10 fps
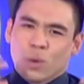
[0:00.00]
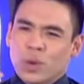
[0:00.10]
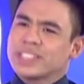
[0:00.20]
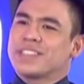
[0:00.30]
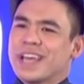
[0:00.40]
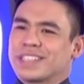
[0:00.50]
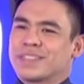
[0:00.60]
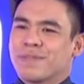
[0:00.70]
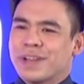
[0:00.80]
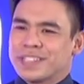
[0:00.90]
What's
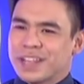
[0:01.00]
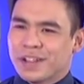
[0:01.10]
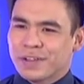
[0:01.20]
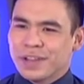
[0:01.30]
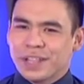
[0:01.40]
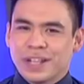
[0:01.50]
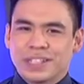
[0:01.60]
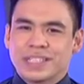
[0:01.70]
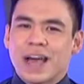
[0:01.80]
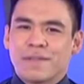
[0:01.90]
next for La Salle
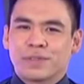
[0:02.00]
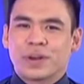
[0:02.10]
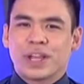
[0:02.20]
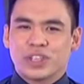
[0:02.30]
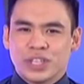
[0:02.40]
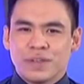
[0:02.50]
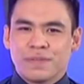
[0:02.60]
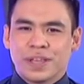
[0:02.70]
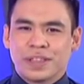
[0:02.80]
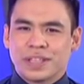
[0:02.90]
Greenhills after
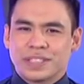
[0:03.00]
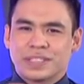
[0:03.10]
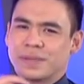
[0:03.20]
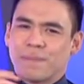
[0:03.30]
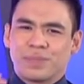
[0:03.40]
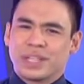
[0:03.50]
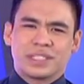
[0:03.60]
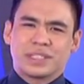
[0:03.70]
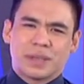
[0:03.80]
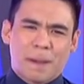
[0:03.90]
achieving this
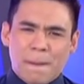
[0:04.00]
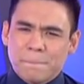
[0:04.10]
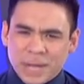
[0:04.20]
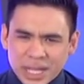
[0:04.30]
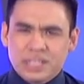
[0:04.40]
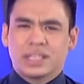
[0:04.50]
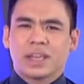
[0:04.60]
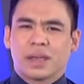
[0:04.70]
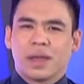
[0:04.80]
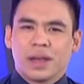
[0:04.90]

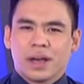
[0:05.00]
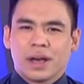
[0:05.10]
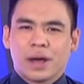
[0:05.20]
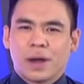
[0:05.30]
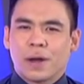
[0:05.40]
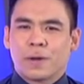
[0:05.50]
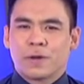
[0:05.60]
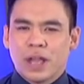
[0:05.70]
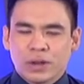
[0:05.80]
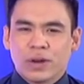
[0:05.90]
amazing
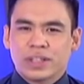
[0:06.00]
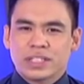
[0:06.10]
record,